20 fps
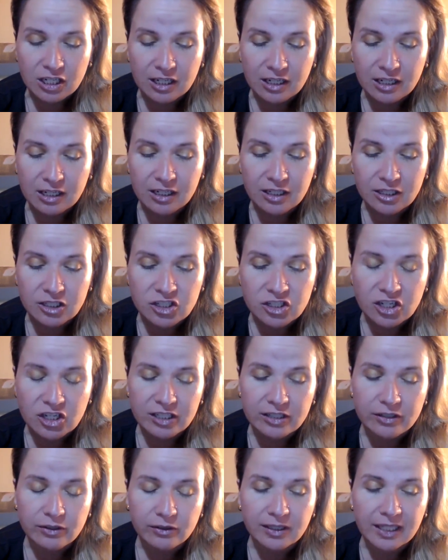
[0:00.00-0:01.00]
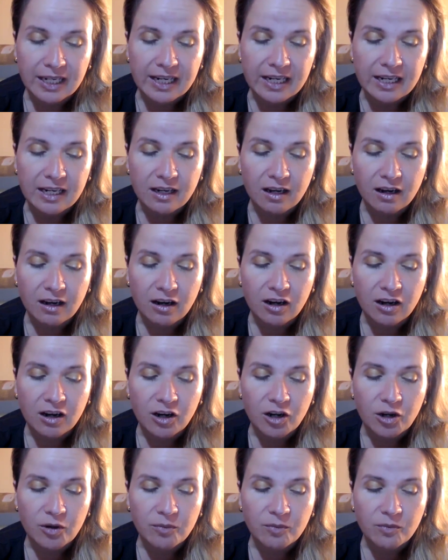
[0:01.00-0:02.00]
generally
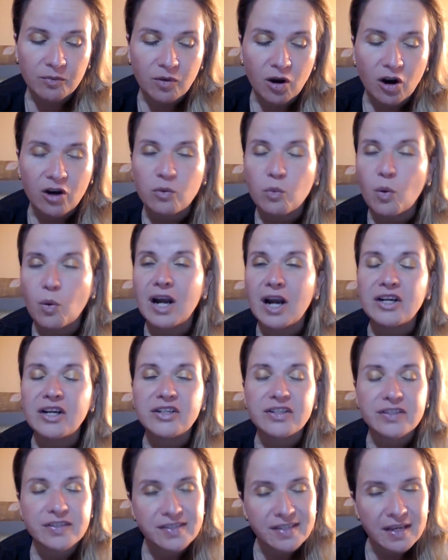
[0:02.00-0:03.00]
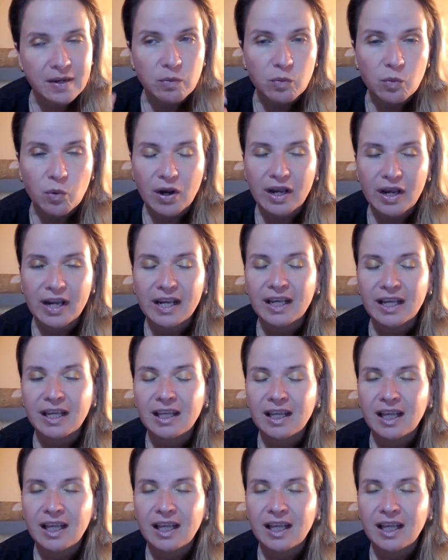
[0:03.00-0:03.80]
are wired the same way,